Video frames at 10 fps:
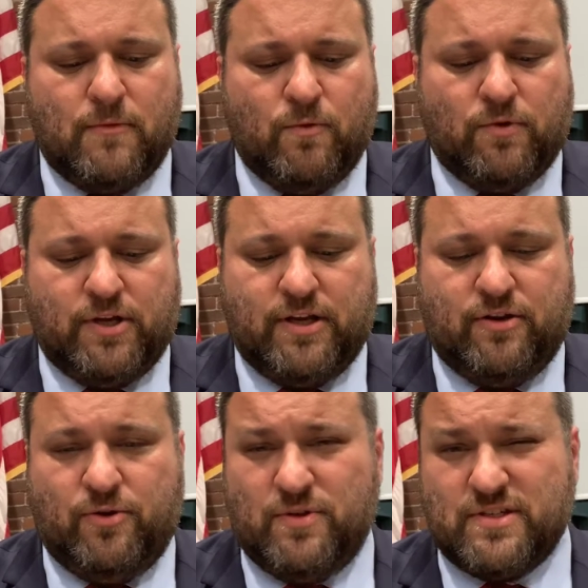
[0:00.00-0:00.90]
we're looking to
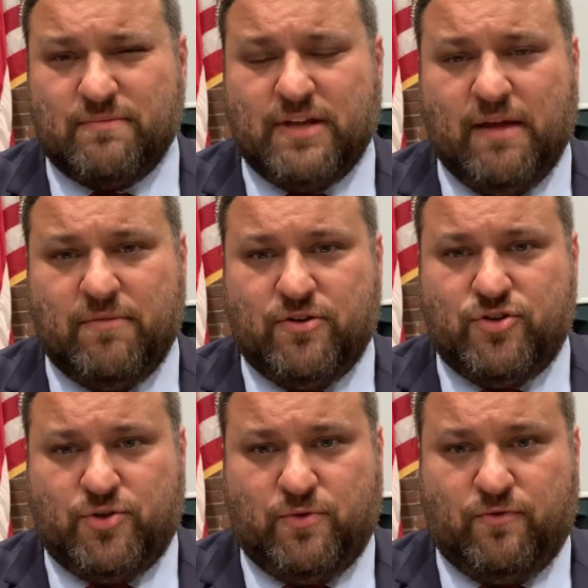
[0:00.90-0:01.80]
do this sometime in
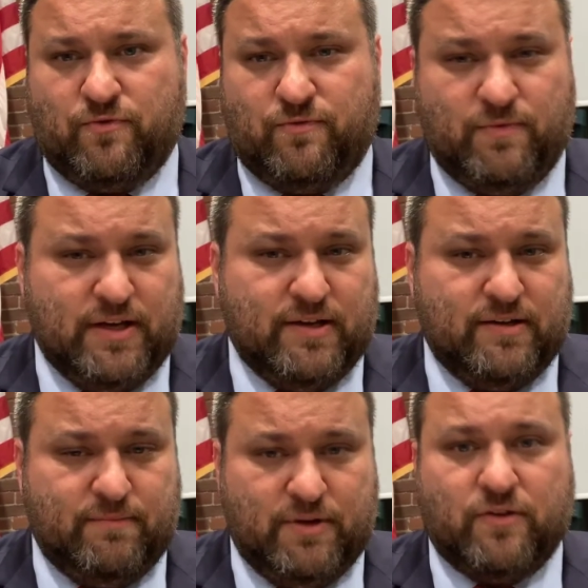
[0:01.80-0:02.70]
June,
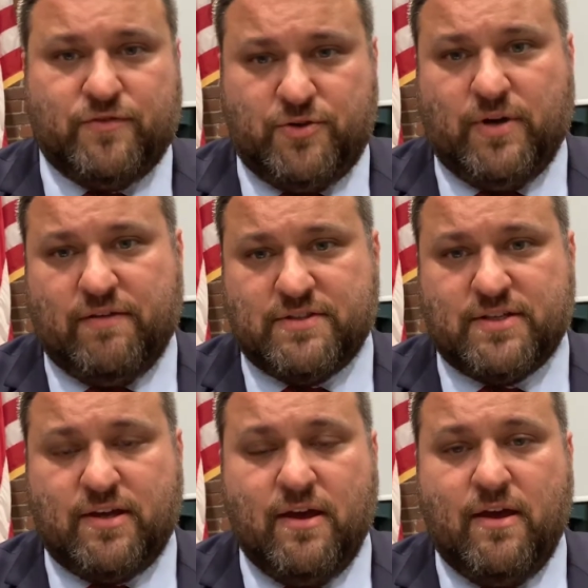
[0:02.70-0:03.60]
middle of June,
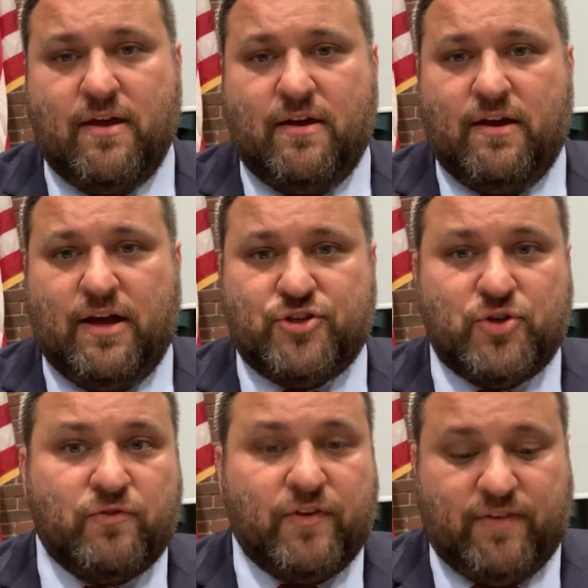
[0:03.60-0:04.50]
obviously.
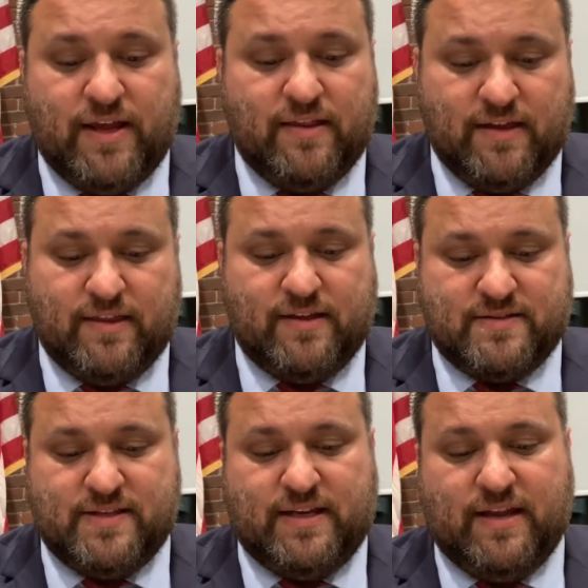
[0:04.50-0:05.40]
June 15th, I think, is
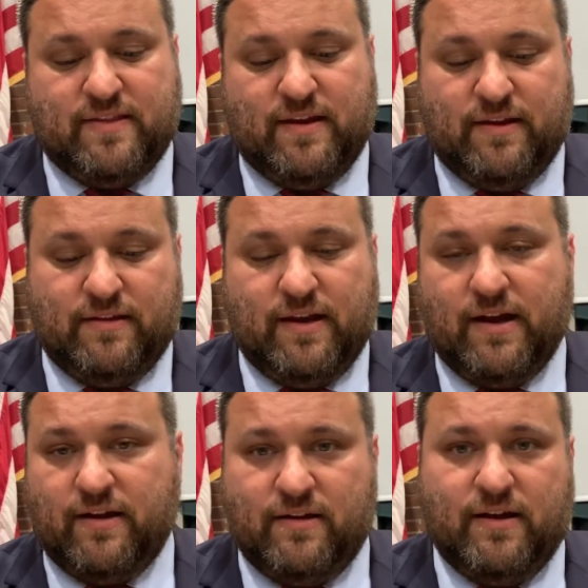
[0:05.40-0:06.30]
the date that
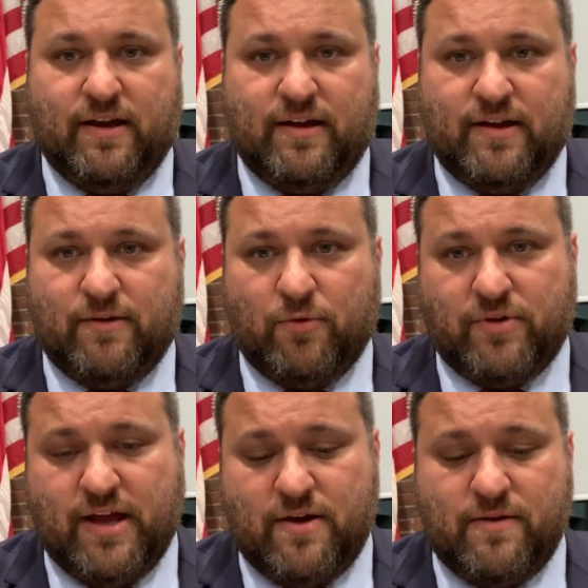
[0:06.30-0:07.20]
I wrote
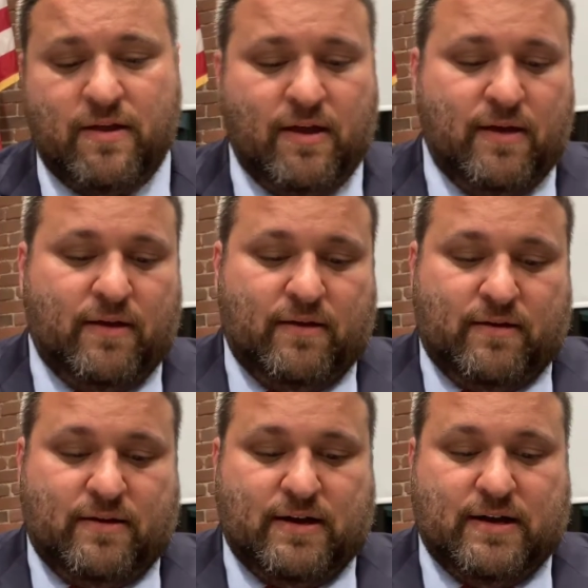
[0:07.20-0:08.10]
down.
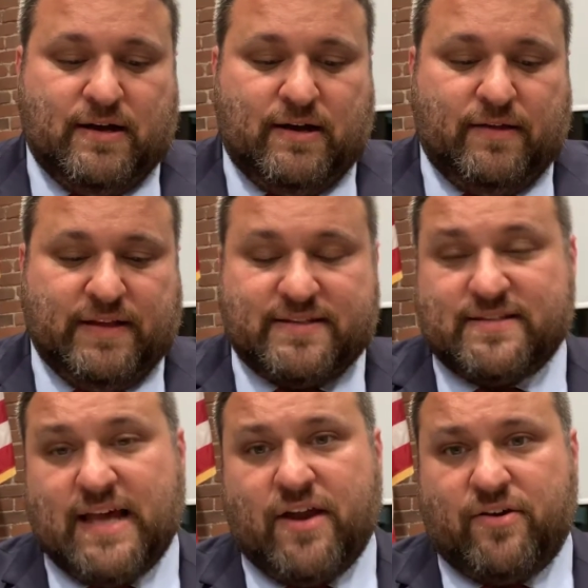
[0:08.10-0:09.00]
That's a
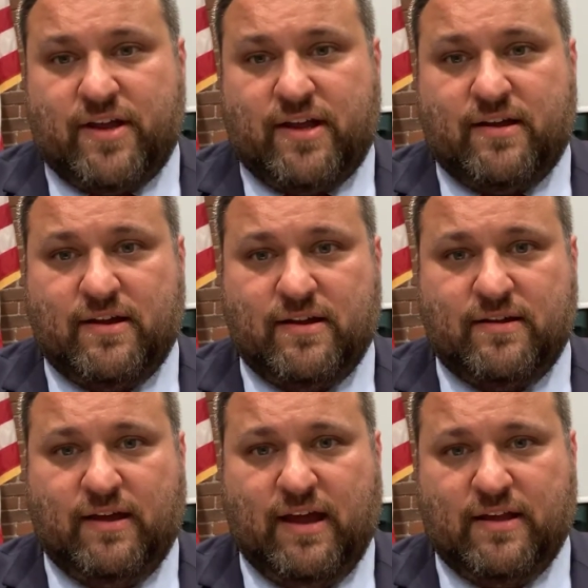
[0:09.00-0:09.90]
Saturday,
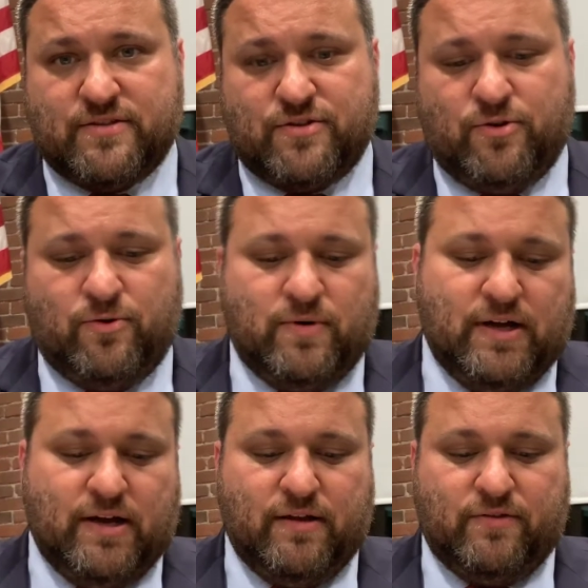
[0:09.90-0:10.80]
and
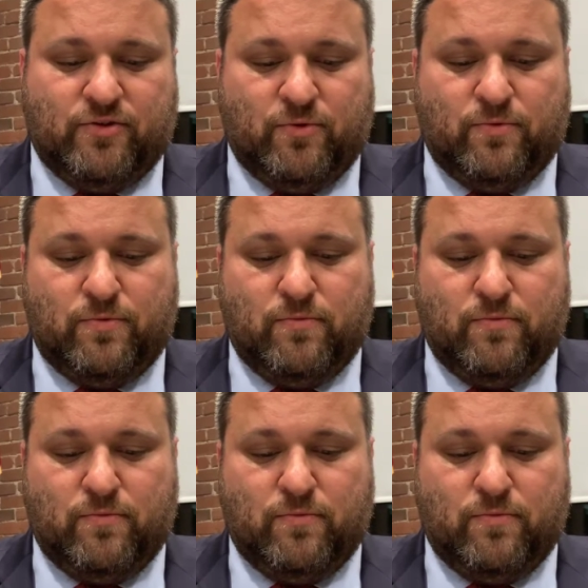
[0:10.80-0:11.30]
so